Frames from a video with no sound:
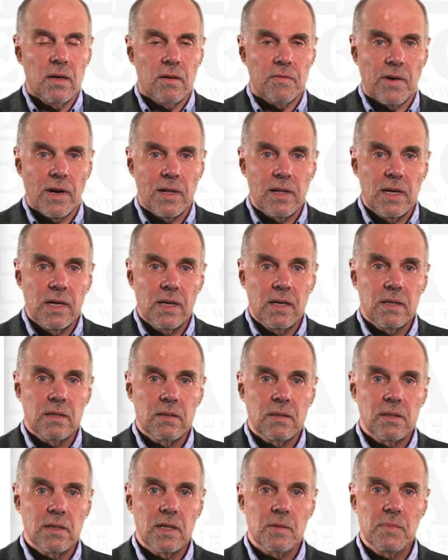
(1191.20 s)
Finally,
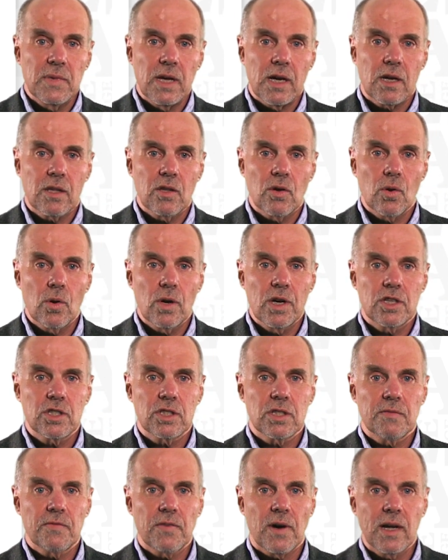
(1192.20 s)
let me
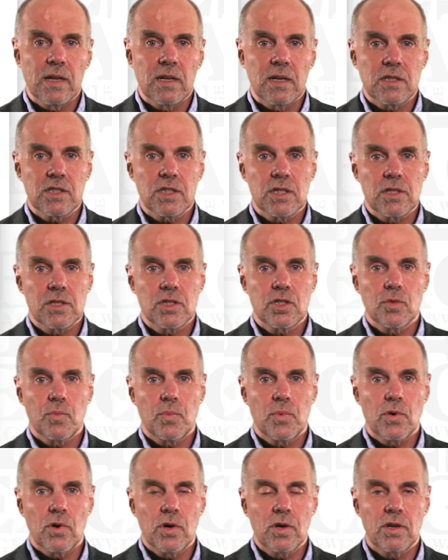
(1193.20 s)
acknowledge the financial
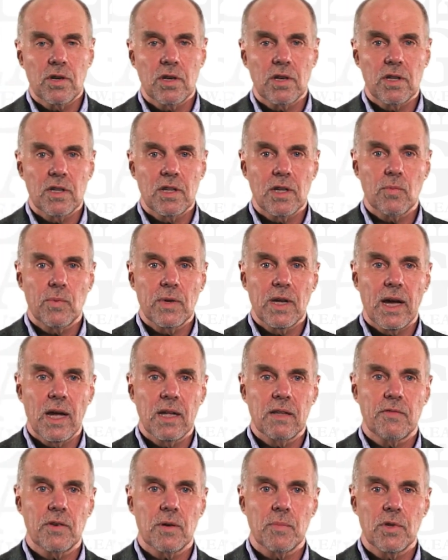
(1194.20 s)
support that we
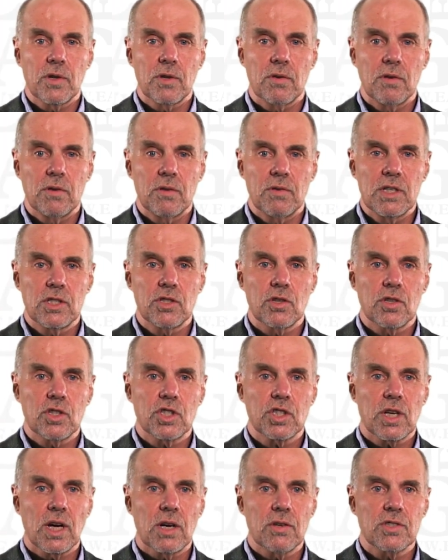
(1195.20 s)
had from the
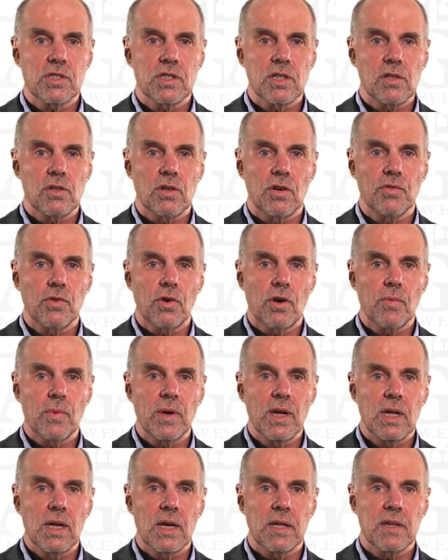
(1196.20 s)
Research Council of
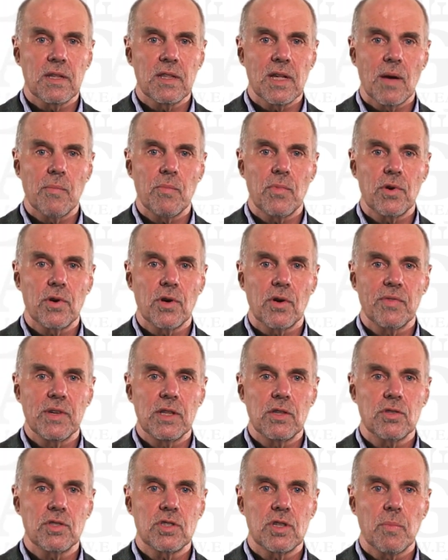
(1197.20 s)
Norway and a number of
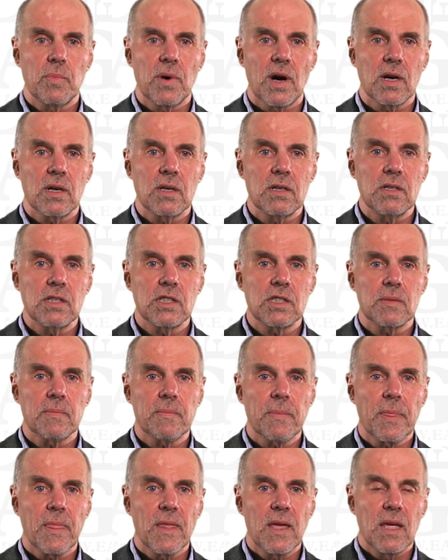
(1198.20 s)
industry partners,
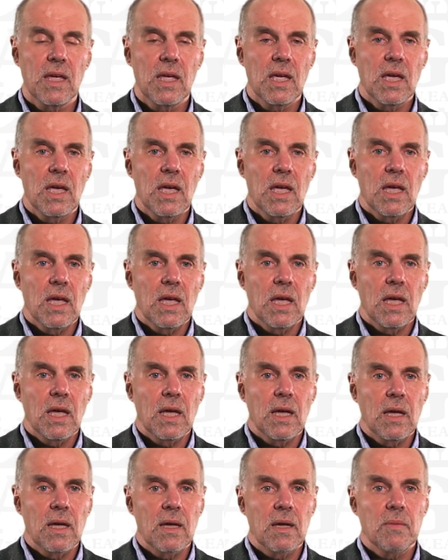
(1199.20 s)

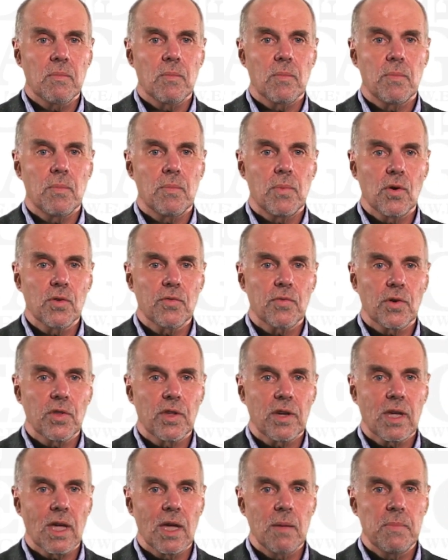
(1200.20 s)
both for
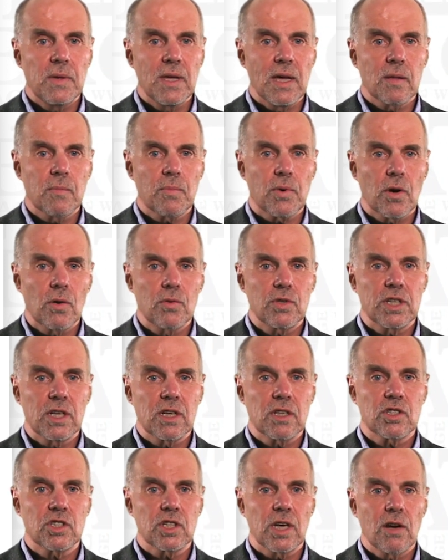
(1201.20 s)
the KPN
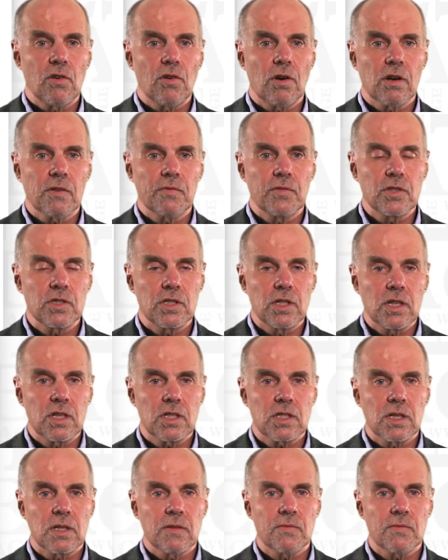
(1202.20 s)
project Shale Rock Physics